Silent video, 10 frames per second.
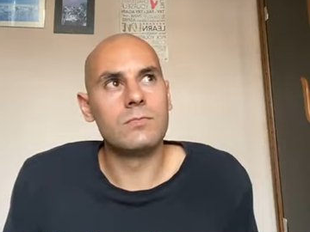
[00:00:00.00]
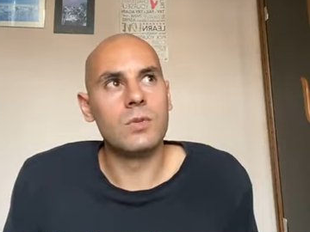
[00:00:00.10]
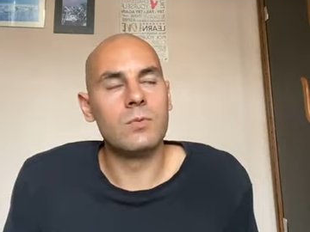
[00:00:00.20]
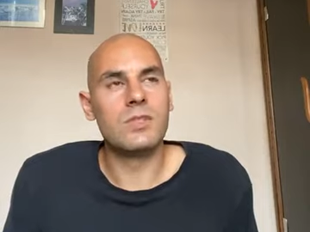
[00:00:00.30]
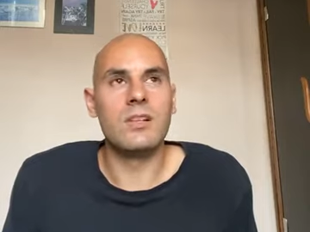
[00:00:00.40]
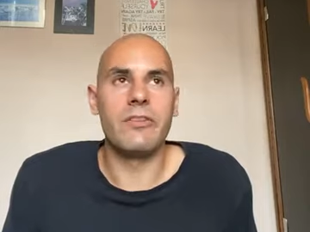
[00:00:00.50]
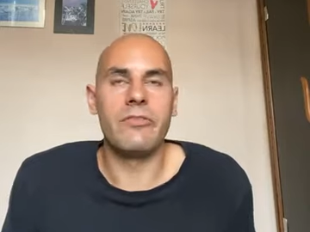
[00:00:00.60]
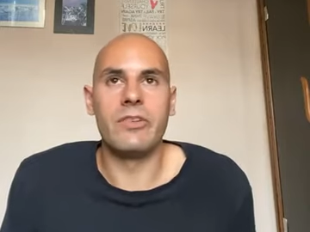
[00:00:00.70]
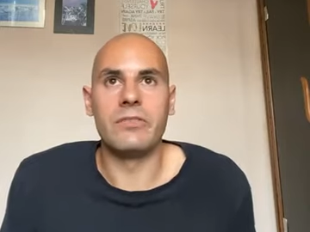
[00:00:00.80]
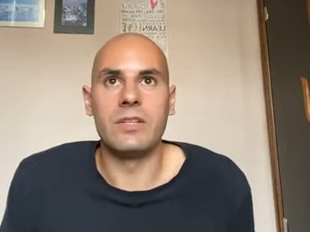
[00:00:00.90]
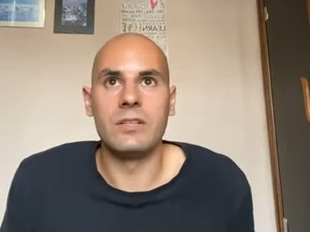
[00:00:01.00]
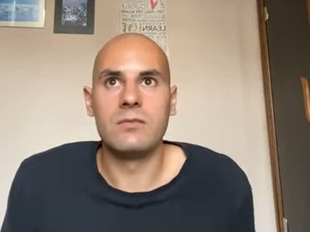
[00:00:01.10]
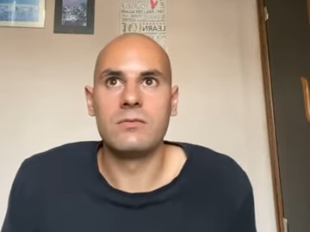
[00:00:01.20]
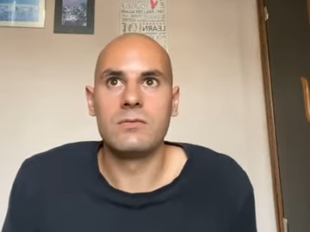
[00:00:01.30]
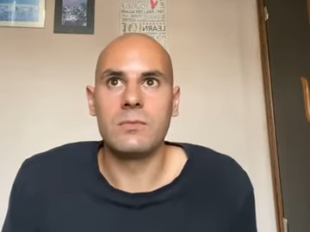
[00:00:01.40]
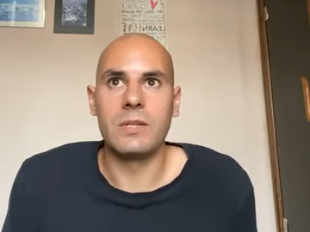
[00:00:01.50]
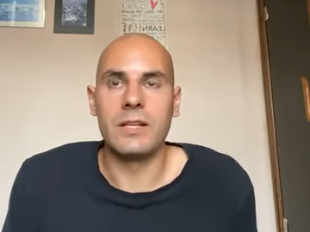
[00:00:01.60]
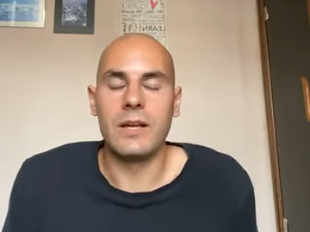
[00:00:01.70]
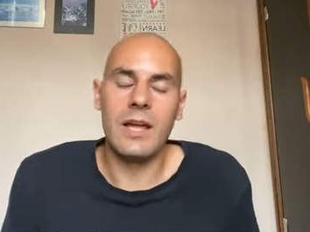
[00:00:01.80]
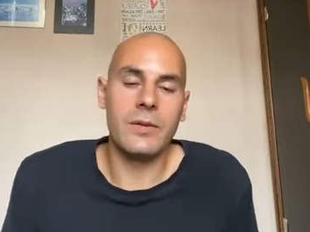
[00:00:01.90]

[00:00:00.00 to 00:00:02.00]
was it like 50? Something like that.